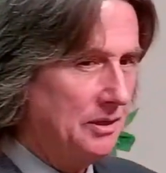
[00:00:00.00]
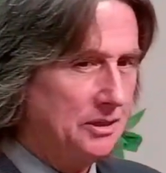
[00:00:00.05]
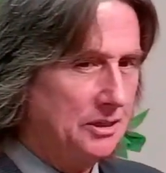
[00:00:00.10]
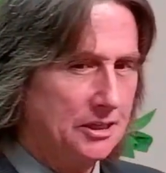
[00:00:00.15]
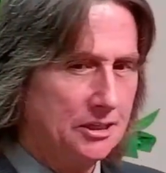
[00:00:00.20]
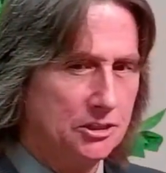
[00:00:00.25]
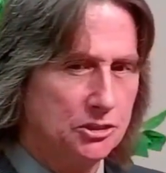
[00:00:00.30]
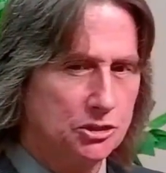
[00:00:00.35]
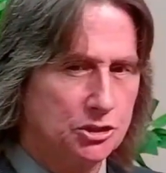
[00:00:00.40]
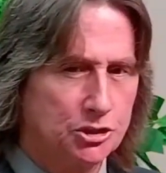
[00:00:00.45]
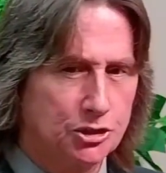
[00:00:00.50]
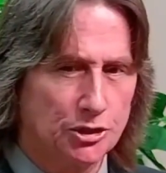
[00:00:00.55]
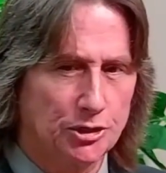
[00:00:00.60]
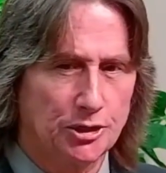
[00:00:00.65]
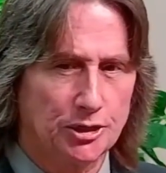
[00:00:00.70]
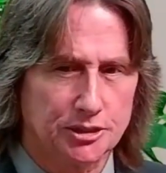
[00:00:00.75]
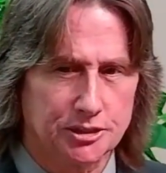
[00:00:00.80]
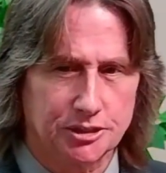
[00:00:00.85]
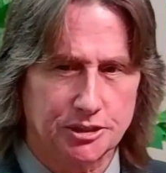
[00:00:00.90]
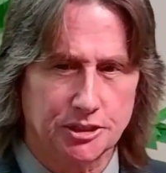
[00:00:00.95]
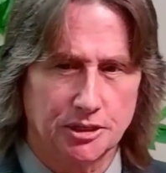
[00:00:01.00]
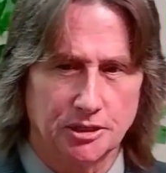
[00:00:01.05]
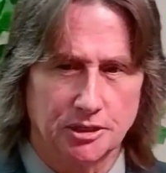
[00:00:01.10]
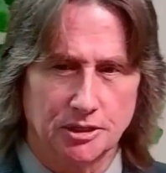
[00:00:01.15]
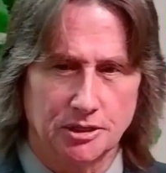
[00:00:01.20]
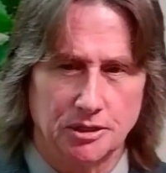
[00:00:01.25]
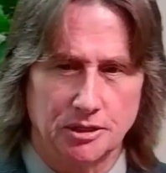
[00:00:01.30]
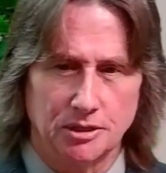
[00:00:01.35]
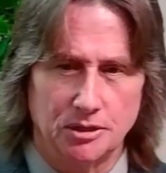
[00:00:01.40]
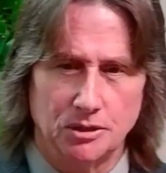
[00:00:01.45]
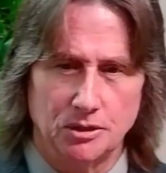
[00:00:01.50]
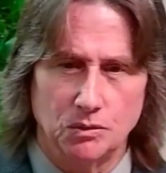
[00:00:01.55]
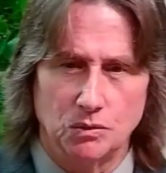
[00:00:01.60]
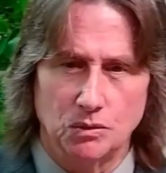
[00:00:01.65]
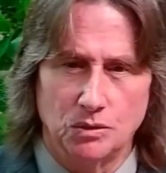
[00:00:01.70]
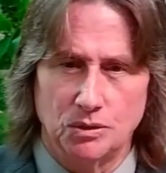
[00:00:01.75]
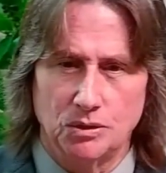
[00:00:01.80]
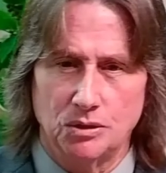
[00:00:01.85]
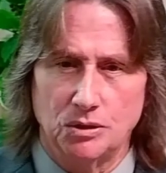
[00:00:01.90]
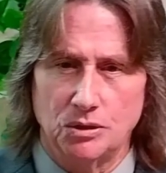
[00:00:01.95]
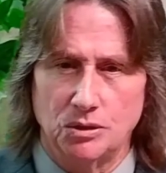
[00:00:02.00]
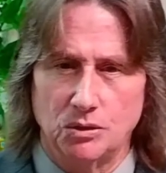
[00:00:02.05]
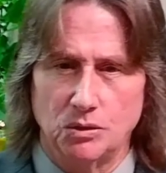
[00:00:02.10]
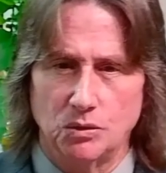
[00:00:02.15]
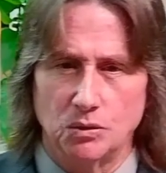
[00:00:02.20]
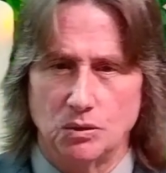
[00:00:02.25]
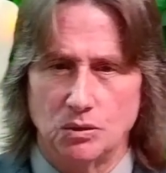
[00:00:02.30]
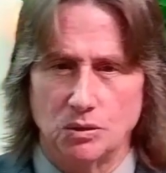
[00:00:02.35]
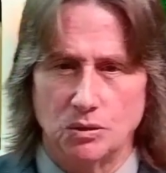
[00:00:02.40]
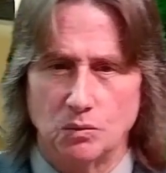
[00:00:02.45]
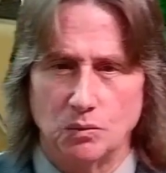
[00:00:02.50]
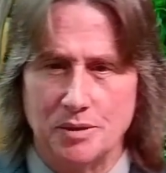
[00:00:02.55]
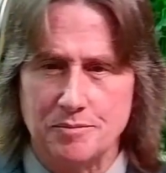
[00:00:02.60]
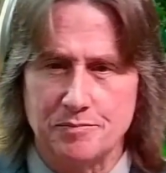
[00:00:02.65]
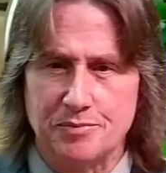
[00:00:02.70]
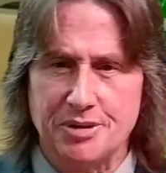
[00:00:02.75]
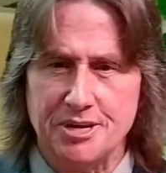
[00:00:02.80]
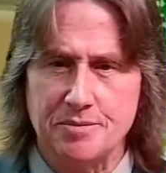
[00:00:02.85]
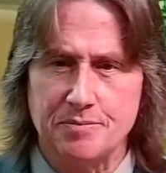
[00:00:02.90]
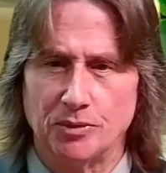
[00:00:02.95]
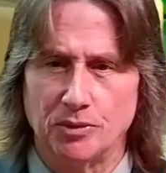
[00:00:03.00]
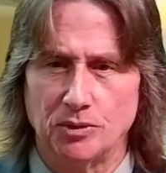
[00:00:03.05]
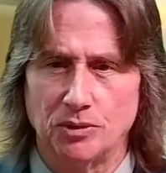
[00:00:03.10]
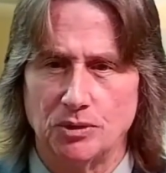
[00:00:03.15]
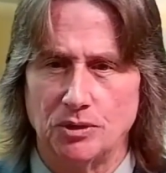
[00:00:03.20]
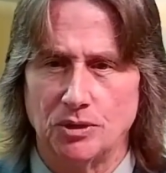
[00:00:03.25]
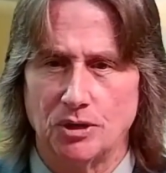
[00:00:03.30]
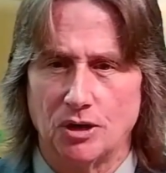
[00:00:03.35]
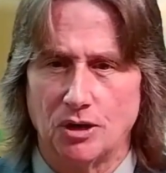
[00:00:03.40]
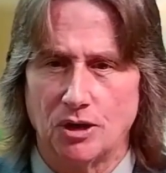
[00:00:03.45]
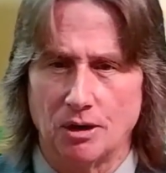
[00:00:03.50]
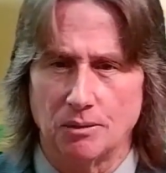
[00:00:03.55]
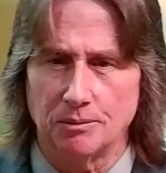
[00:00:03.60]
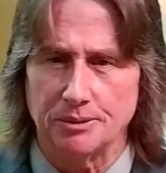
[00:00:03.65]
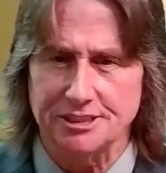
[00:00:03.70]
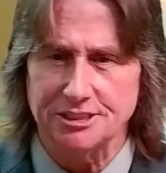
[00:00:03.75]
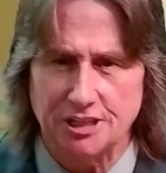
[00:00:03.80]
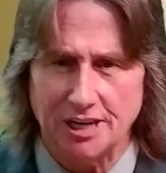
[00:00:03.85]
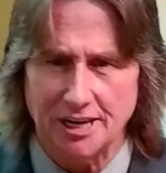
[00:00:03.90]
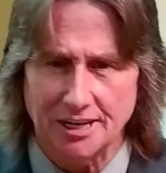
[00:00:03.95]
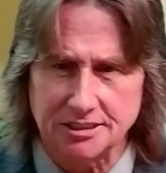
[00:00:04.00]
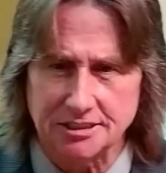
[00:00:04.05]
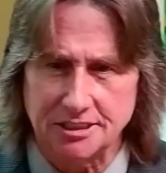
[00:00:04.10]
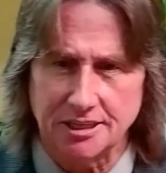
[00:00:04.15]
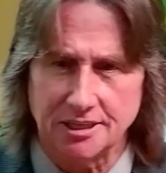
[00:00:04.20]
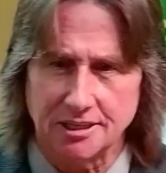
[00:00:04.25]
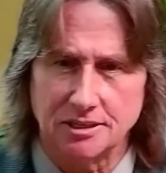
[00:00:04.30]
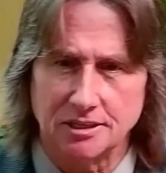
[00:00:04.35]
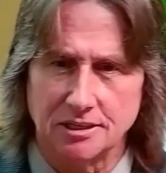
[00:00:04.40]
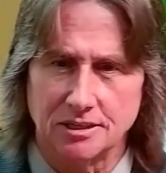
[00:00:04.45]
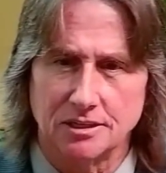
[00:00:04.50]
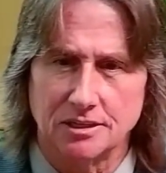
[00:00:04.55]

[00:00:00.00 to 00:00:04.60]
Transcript: in church when people are rejecting